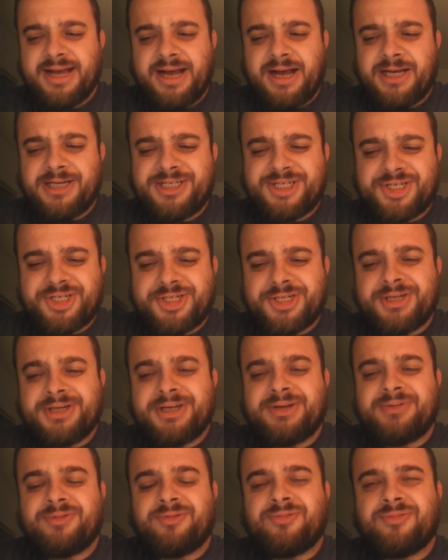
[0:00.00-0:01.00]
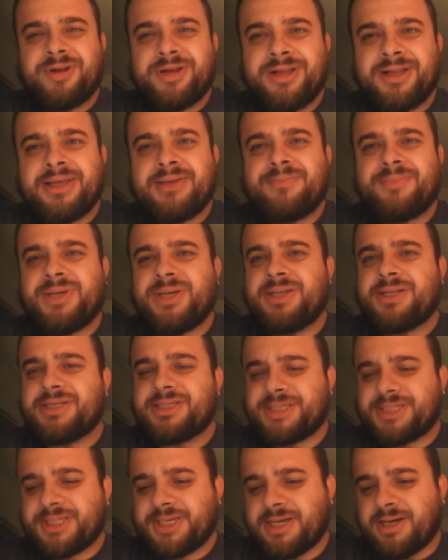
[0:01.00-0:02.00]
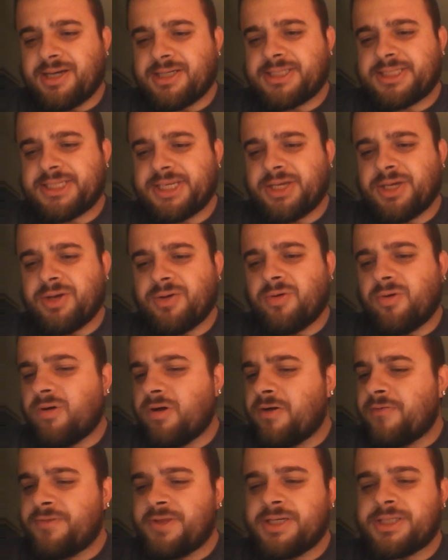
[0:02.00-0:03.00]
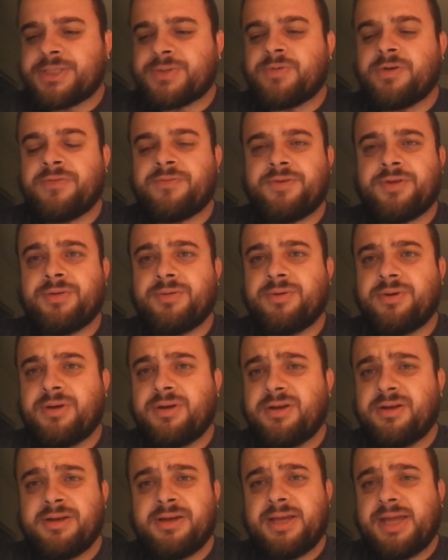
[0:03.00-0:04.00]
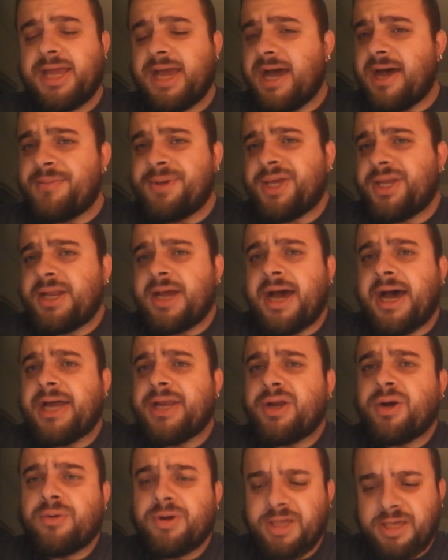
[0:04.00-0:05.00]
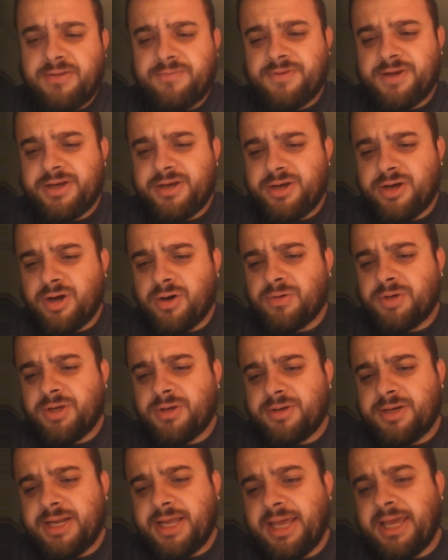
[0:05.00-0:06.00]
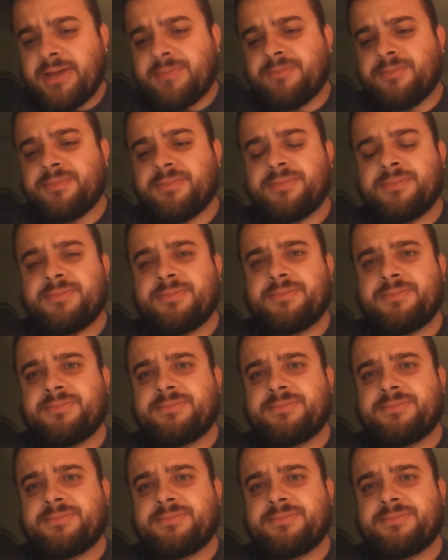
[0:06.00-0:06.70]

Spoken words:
"I shouldn't really be discussing all of this with you. I mean, I don't even know your name."